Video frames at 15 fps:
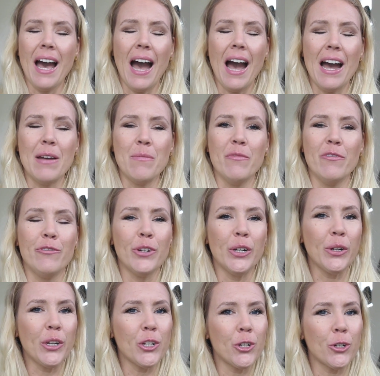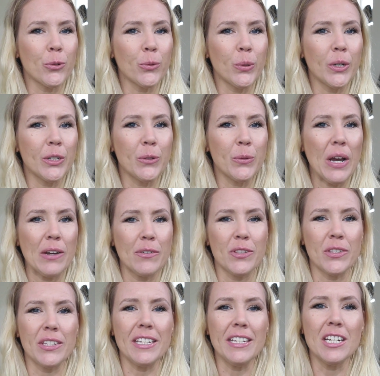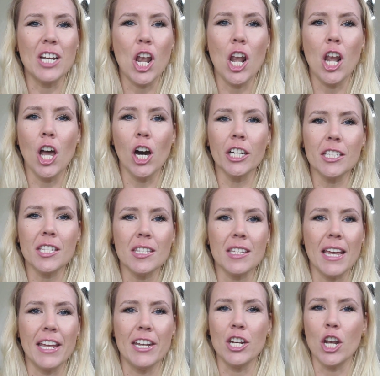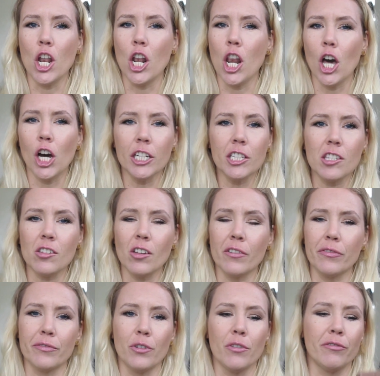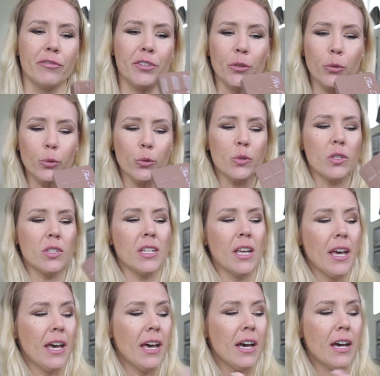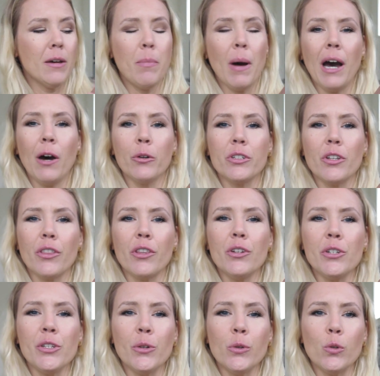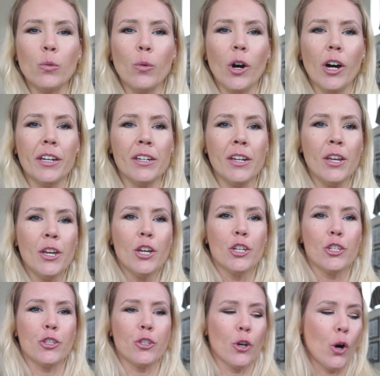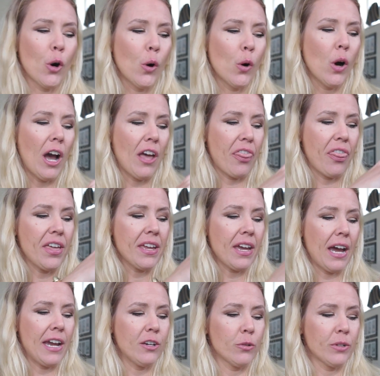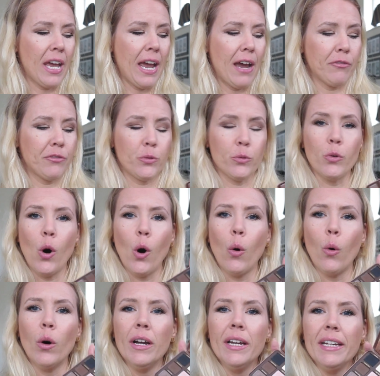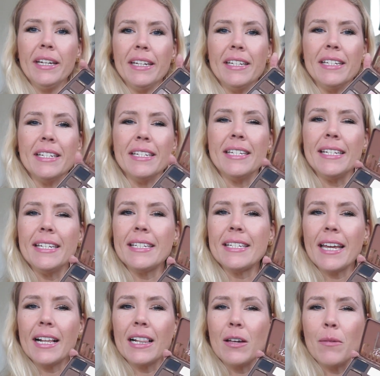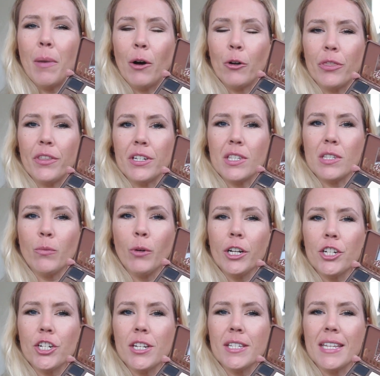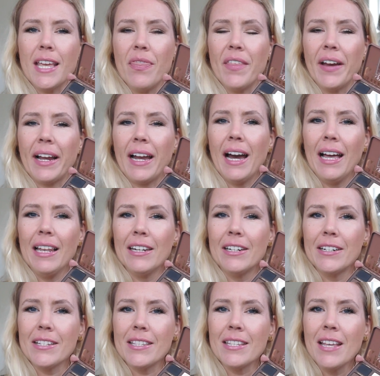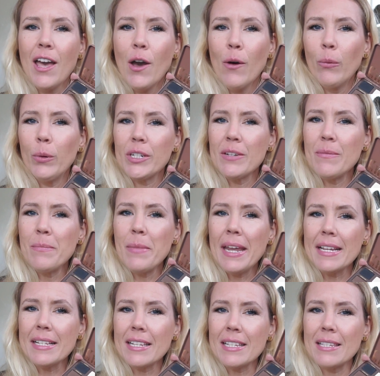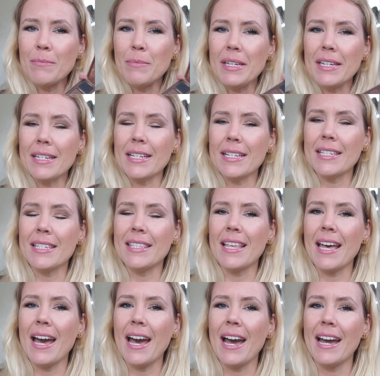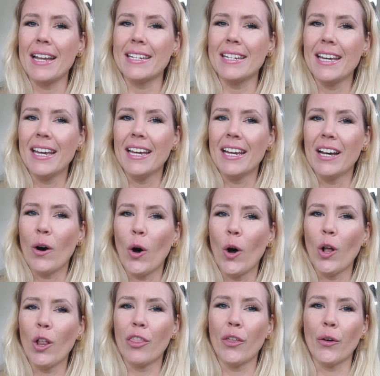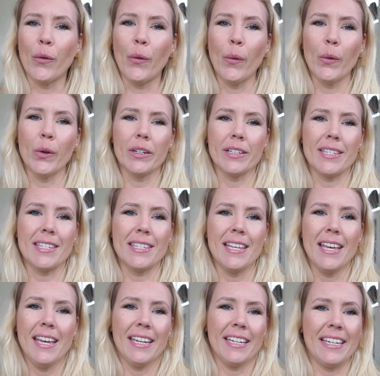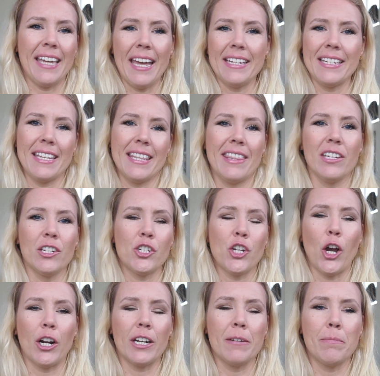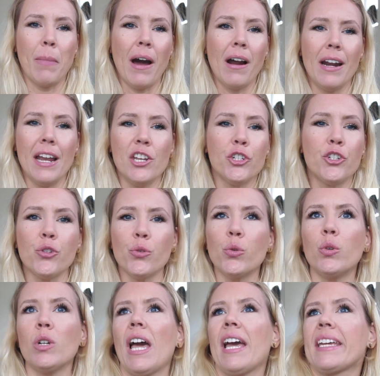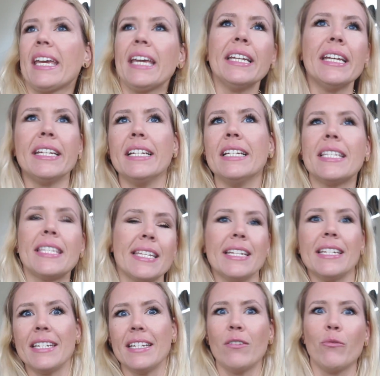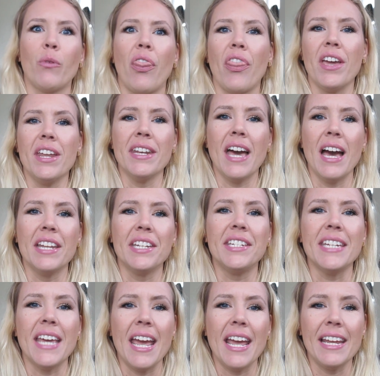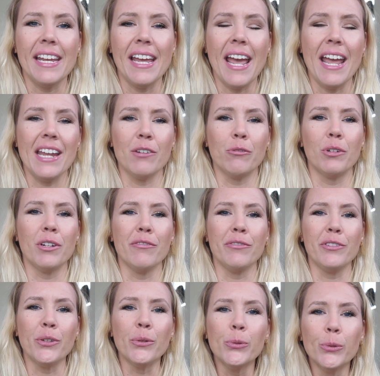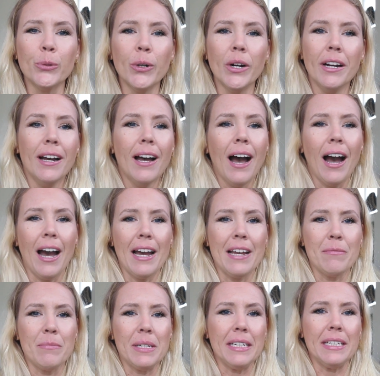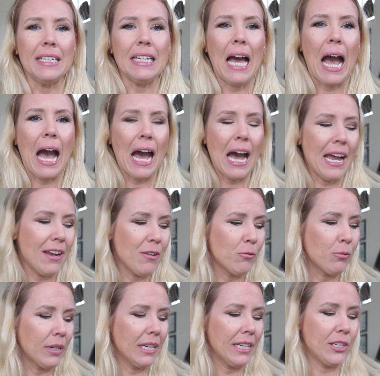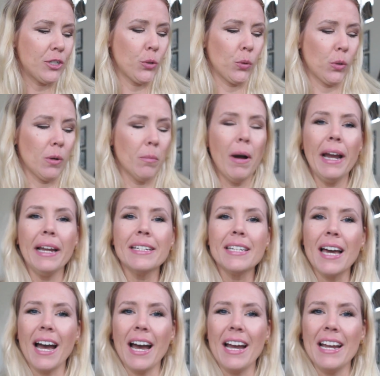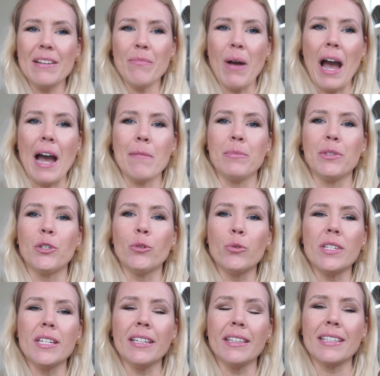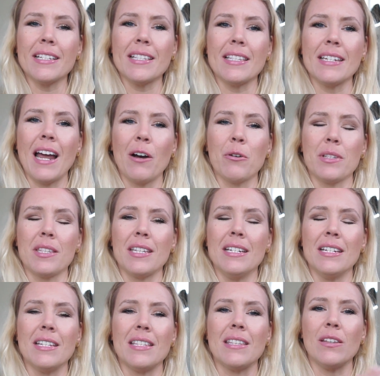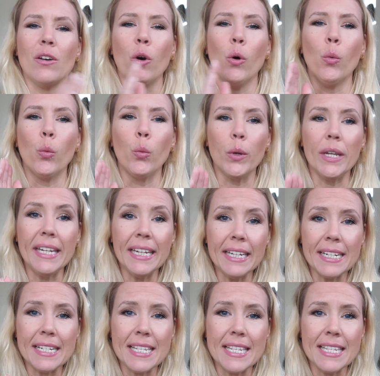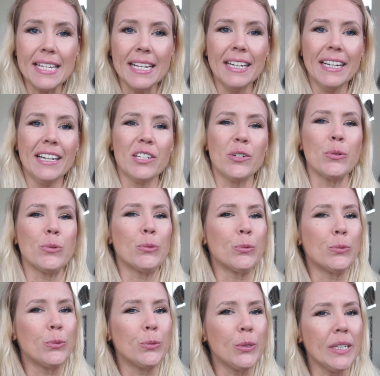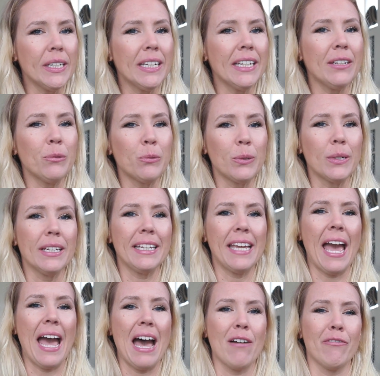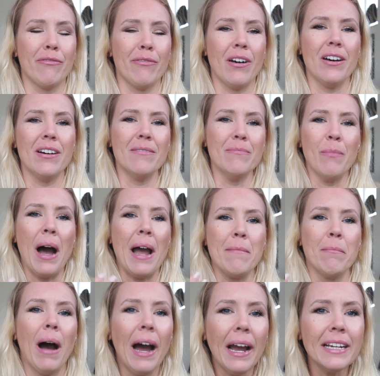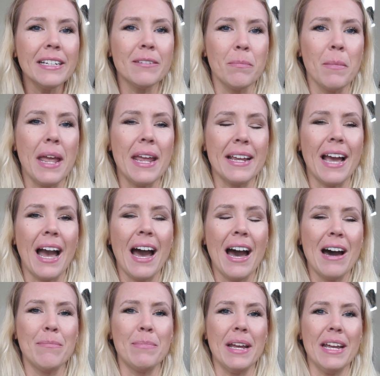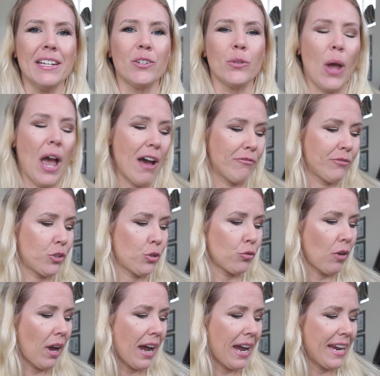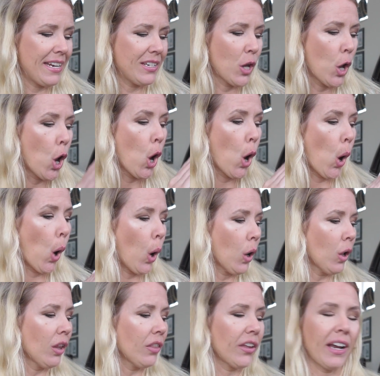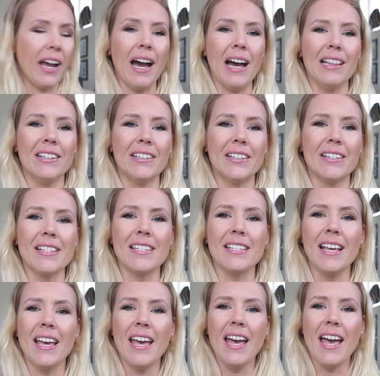I'm very sure you have seen lots and lots of reviews about the new one, so I think I don't have to go in detail about the swatches and the colors. What amazes me is that all the girls get the chocolate bar and do like in an instant, within a day, a review. I mean, I really took my time. I'm using this now since weeks to really have my mind make up and to have tried all the colors,